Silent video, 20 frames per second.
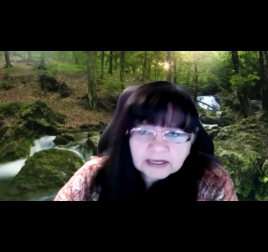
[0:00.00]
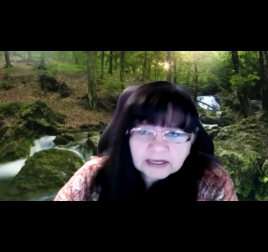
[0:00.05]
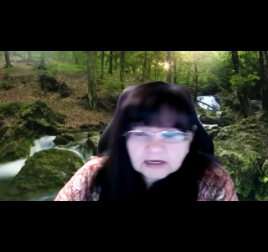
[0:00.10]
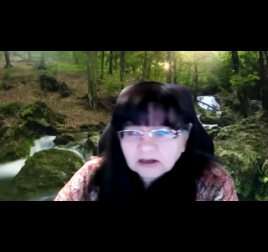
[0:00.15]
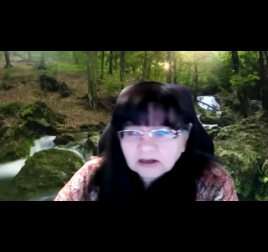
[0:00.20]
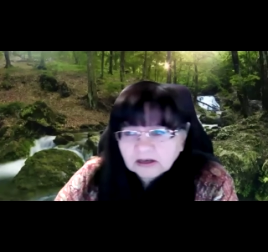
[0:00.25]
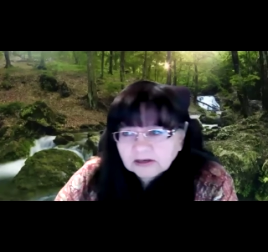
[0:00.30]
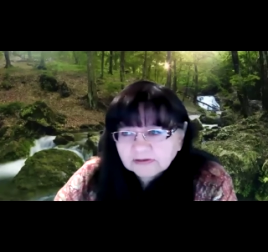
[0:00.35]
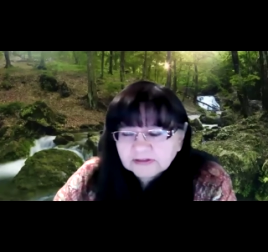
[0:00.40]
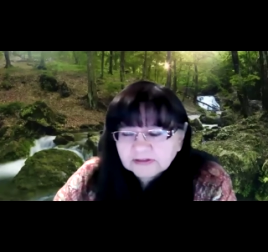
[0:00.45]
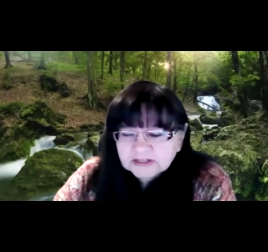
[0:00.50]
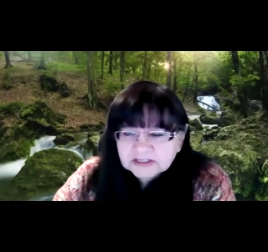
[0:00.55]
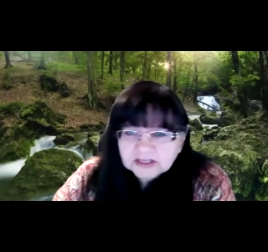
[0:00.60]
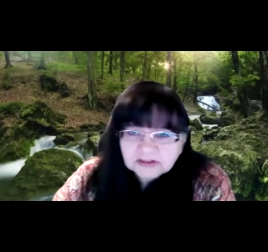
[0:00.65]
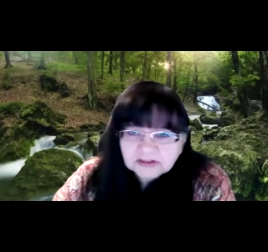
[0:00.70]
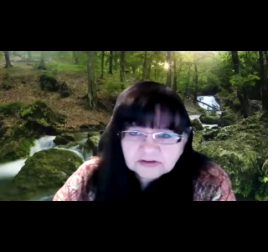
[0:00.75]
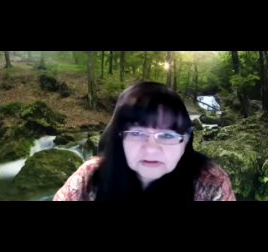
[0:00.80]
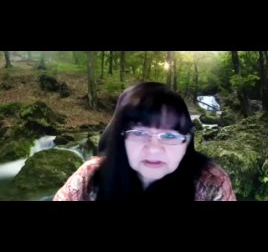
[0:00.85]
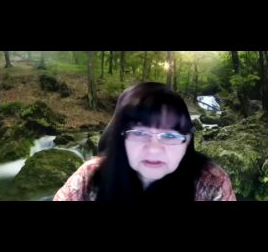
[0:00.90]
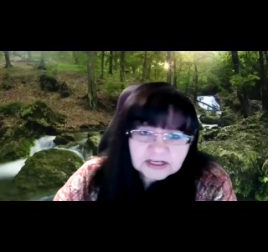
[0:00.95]
add all of these
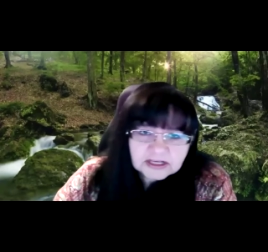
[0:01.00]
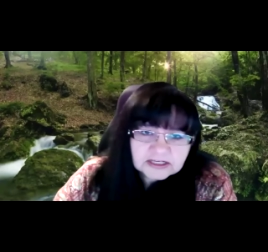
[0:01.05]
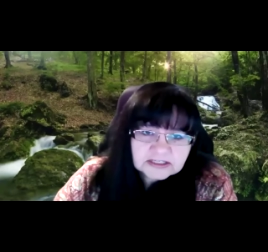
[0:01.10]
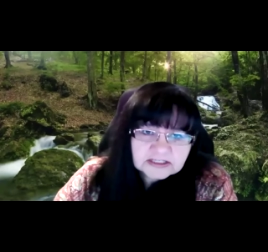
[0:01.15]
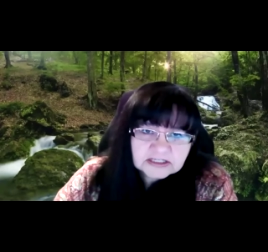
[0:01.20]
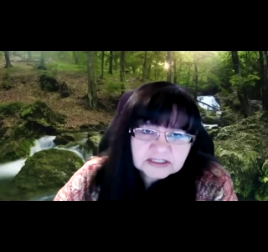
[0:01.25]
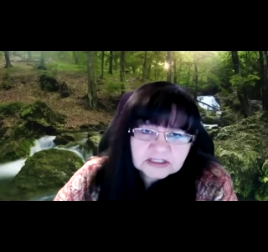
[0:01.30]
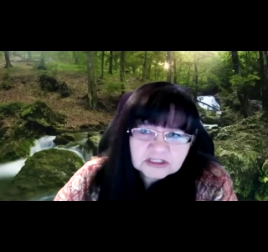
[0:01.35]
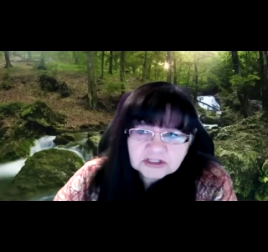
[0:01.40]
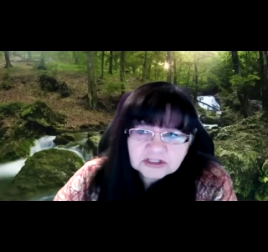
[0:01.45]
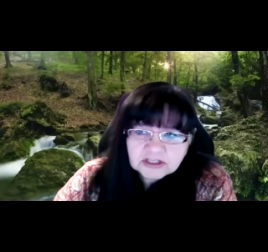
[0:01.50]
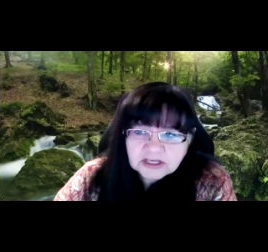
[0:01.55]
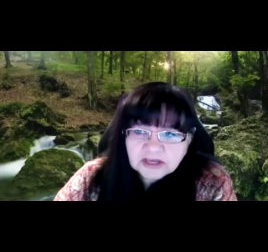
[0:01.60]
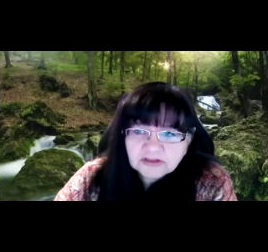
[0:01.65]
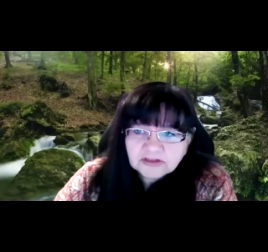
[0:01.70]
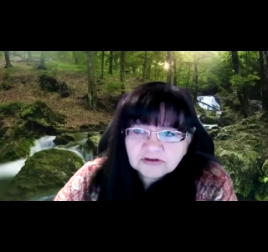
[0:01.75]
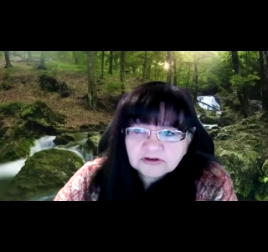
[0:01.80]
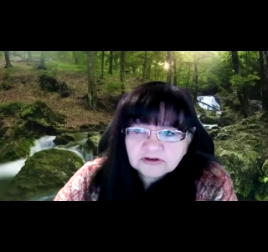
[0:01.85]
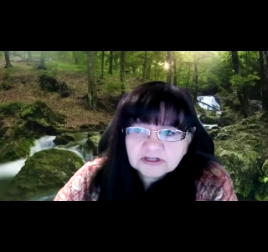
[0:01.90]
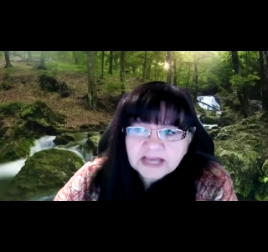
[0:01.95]
other things into
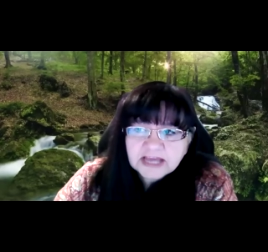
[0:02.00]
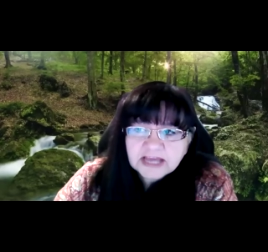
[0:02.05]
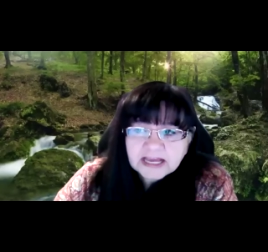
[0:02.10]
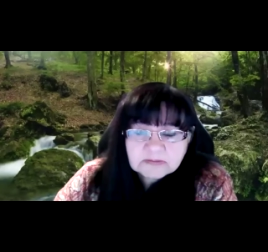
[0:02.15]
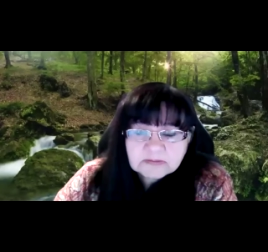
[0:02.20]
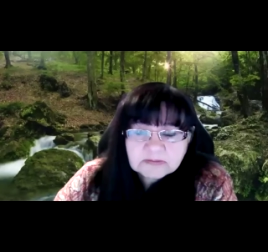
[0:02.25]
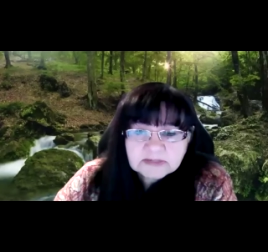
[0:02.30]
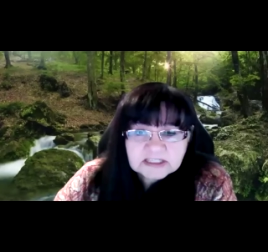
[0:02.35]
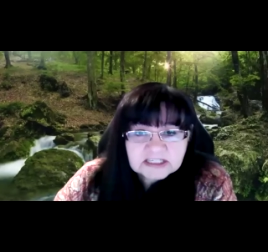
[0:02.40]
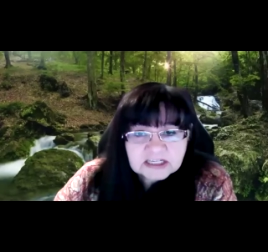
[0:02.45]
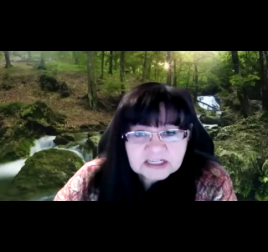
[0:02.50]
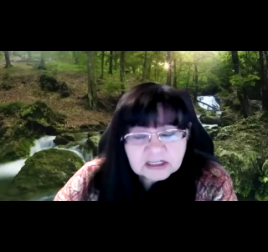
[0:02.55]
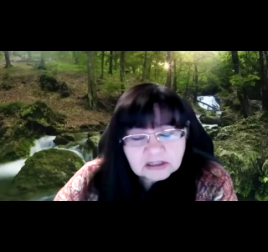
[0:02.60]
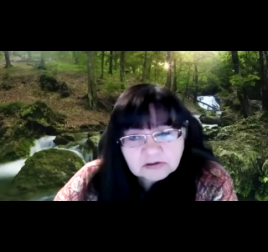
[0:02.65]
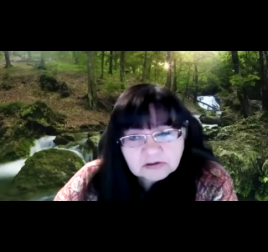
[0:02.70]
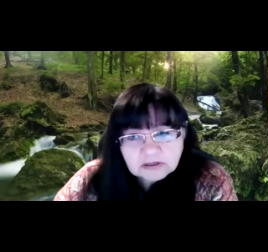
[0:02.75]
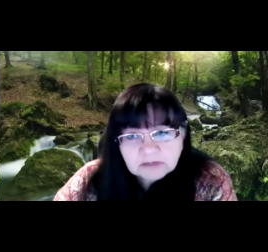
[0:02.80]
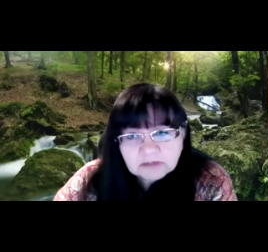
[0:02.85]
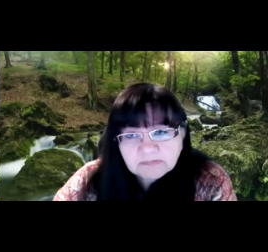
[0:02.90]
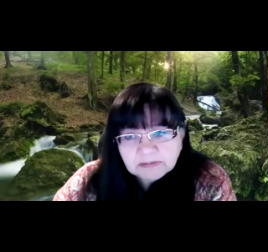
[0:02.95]
the other attachments,
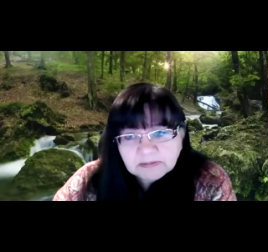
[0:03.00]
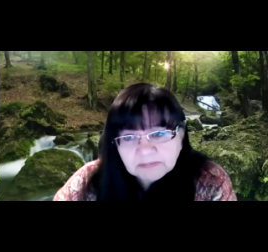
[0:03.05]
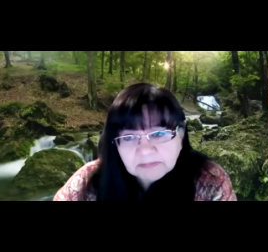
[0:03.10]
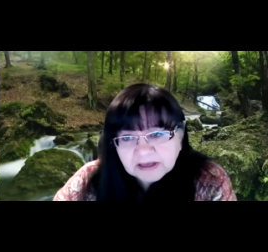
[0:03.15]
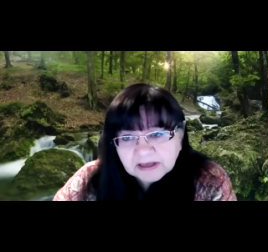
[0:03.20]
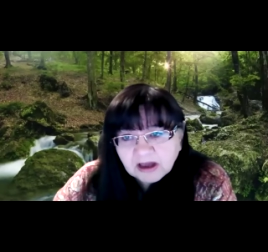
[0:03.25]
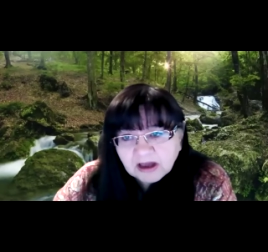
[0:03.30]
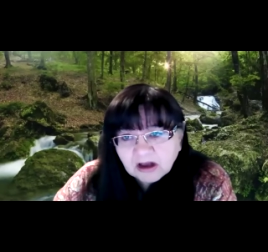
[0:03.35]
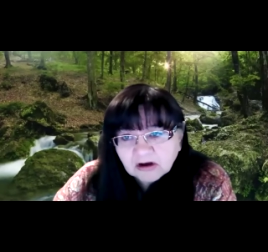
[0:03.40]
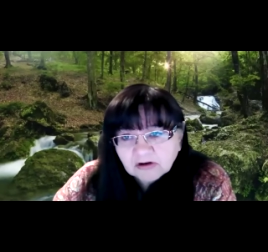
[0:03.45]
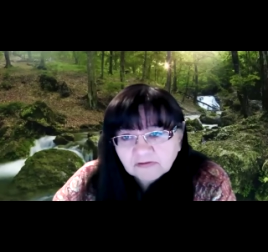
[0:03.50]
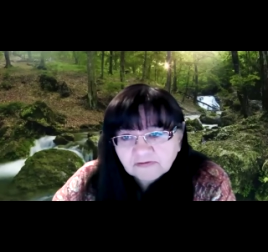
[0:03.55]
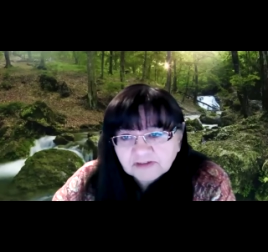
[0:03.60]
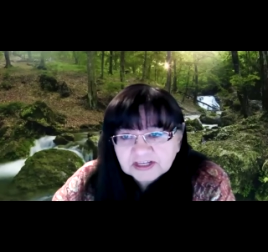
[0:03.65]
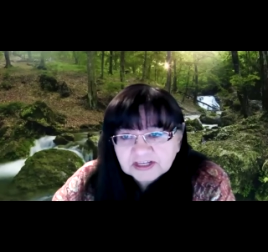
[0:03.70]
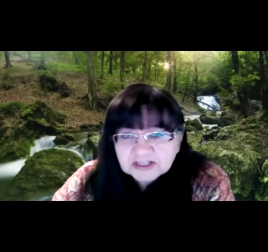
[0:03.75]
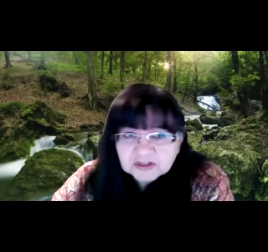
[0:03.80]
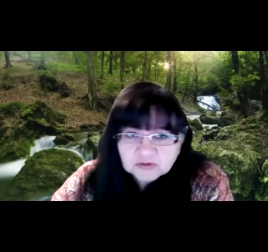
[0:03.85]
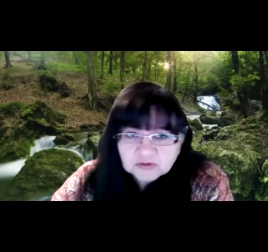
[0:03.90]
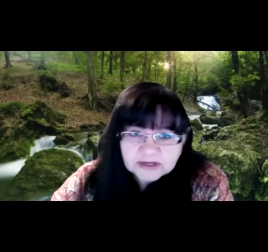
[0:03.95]
including
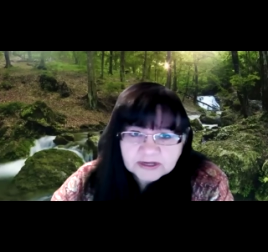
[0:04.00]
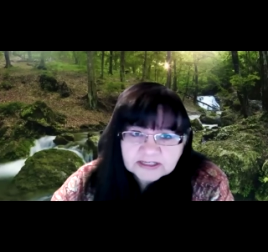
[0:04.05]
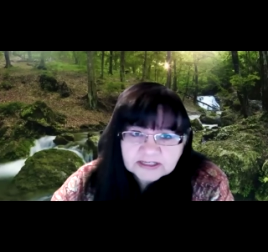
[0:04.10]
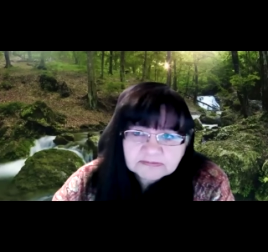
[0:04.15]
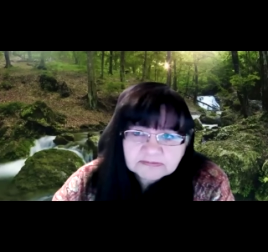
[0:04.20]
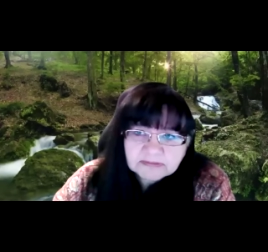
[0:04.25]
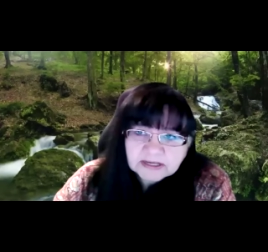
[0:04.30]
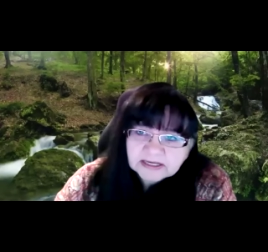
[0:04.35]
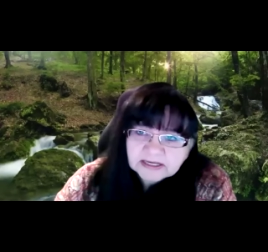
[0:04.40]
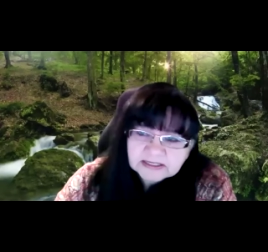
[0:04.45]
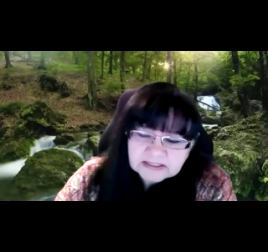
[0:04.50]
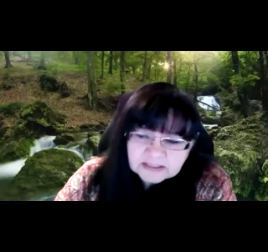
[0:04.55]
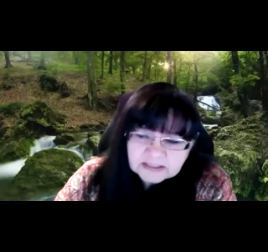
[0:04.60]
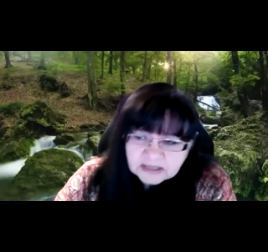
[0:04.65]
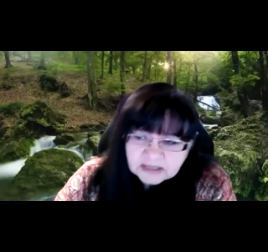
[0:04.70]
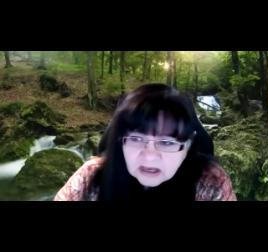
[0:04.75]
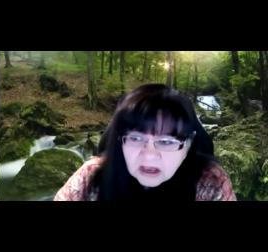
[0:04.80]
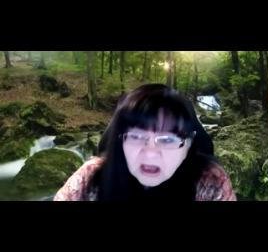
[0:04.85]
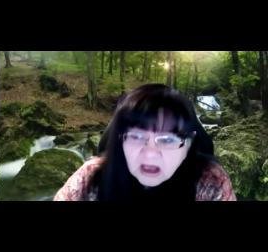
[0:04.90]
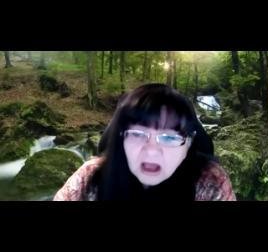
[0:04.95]
bibliographies,
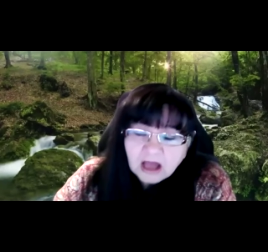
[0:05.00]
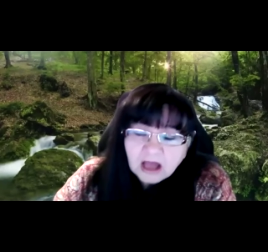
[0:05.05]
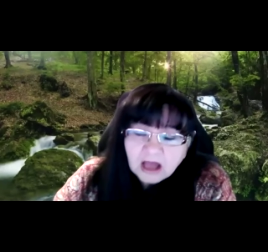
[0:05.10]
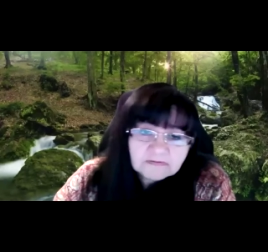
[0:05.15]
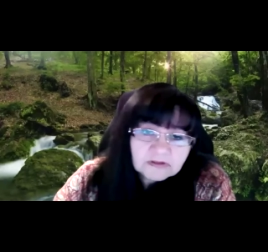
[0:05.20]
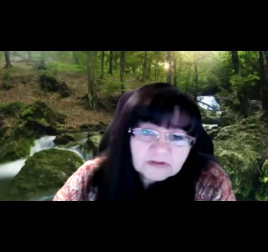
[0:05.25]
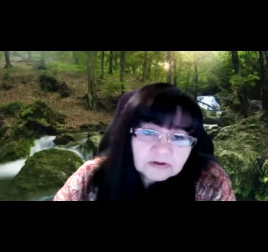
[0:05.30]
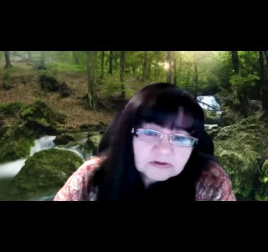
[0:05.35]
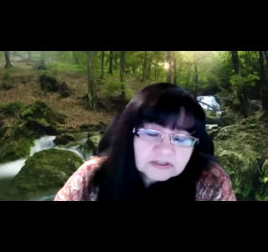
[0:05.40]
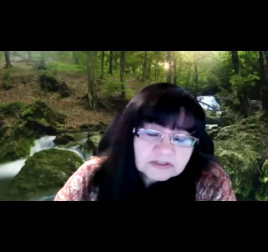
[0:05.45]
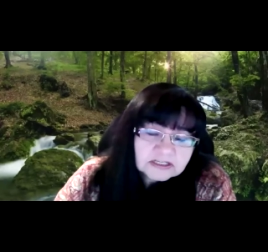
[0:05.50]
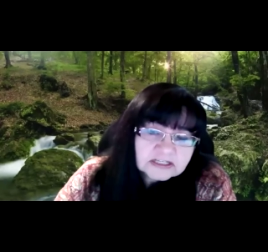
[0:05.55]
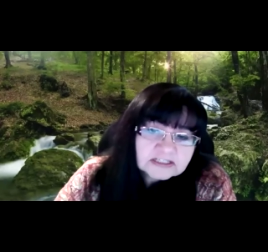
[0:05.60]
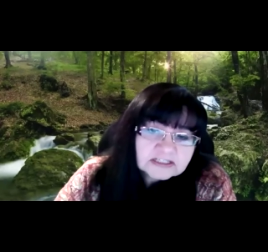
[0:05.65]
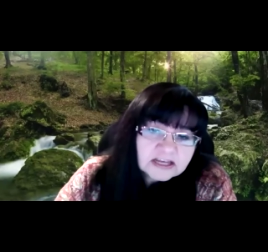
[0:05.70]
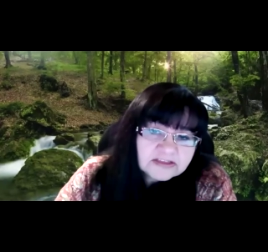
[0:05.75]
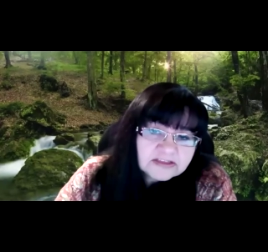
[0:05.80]
resumes, all of those things.